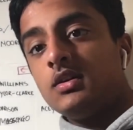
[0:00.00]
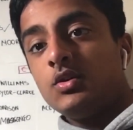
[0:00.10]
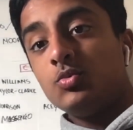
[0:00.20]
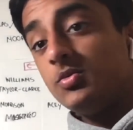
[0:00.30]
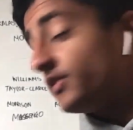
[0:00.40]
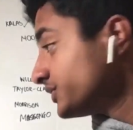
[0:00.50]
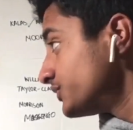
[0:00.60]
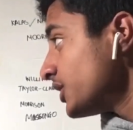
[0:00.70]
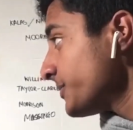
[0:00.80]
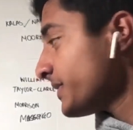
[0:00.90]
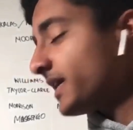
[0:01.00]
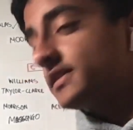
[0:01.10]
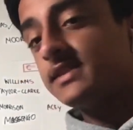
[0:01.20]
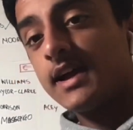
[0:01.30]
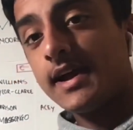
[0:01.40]
We move on to right
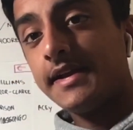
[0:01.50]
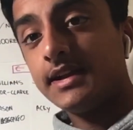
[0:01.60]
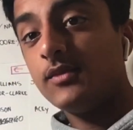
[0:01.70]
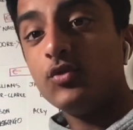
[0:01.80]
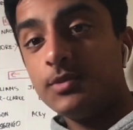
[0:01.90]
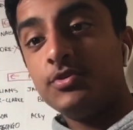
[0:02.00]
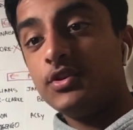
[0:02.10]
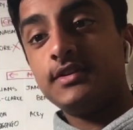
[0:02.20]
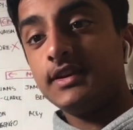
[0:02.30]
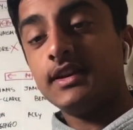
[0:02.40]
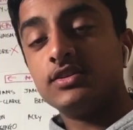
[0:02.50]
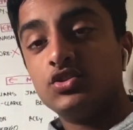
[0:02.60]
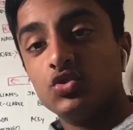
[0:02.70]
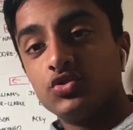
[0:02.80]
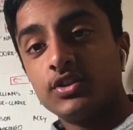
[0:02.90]
backs, and I've already put a tick next to
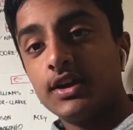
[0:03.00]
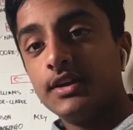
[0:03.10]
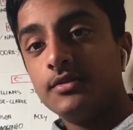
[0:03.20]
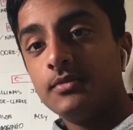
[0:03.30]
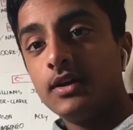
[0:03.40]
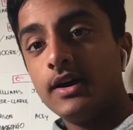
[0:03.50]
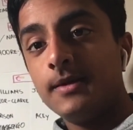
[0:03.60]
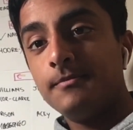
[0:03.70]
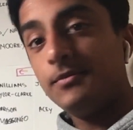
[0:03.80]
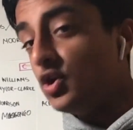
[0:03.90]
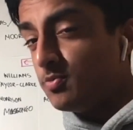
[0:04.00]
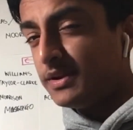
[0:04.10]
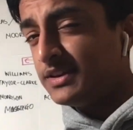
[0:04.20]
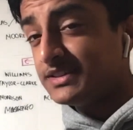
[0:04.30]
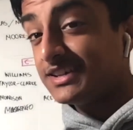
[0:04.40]
George Tanner. Not
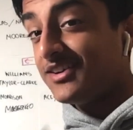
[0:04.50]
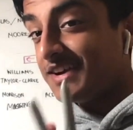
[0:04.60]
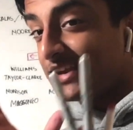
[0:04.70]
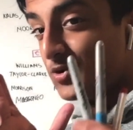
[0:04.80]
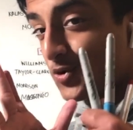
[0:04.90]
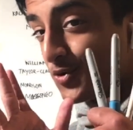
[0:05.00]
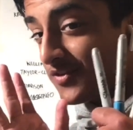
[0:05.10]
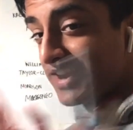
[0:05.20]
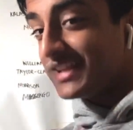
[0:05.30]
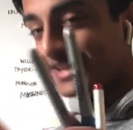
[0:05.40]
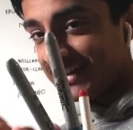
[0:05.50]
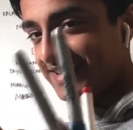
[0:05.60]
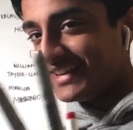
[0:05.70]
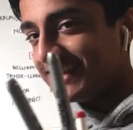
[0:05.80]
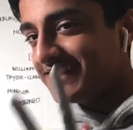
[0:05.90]
because I already
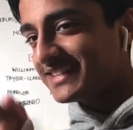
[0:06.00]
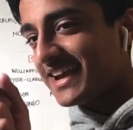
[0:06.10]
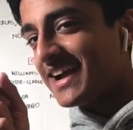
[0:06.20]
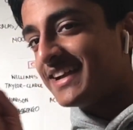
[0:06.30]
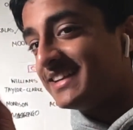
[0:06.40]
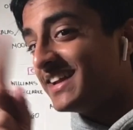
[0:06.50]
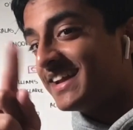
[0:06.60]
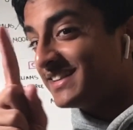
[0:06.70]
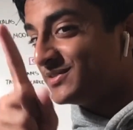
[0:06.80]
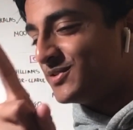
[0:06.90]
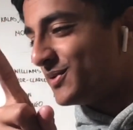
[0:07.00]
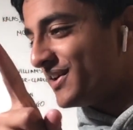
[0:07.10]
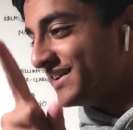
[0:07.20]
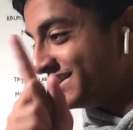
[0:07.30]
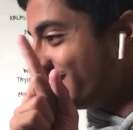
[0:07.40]
did it and then had to
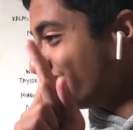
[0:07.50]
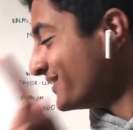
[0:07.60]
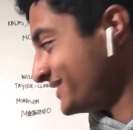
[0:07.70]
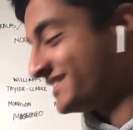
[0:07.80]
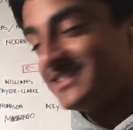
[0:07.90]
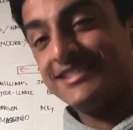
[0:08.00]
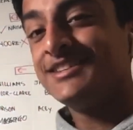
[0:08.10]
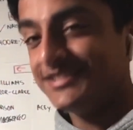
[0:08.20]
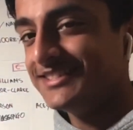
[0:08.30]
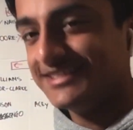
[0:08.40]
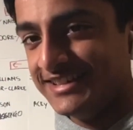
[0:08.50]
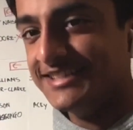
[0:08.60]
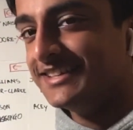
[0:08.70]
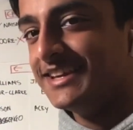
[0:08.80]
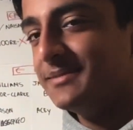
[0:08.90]
rewind. No, it's because it's an
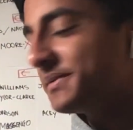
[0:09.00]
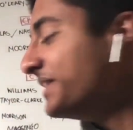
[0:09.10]
easy keep.